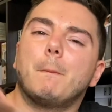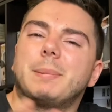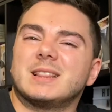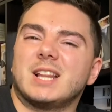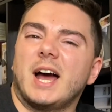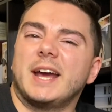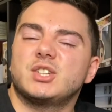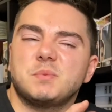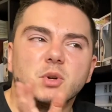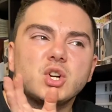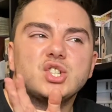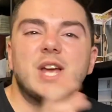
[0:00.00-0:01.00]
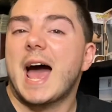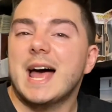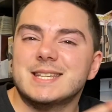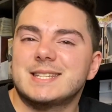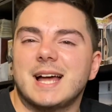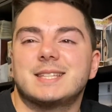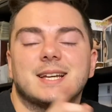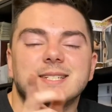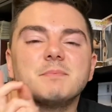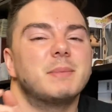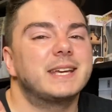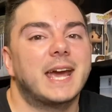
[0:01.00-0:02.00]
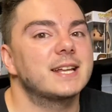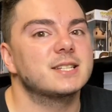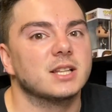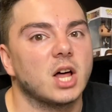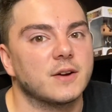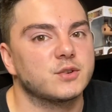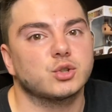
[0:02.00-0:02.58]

But, like, just because she has that doesn't mean Kate's alive.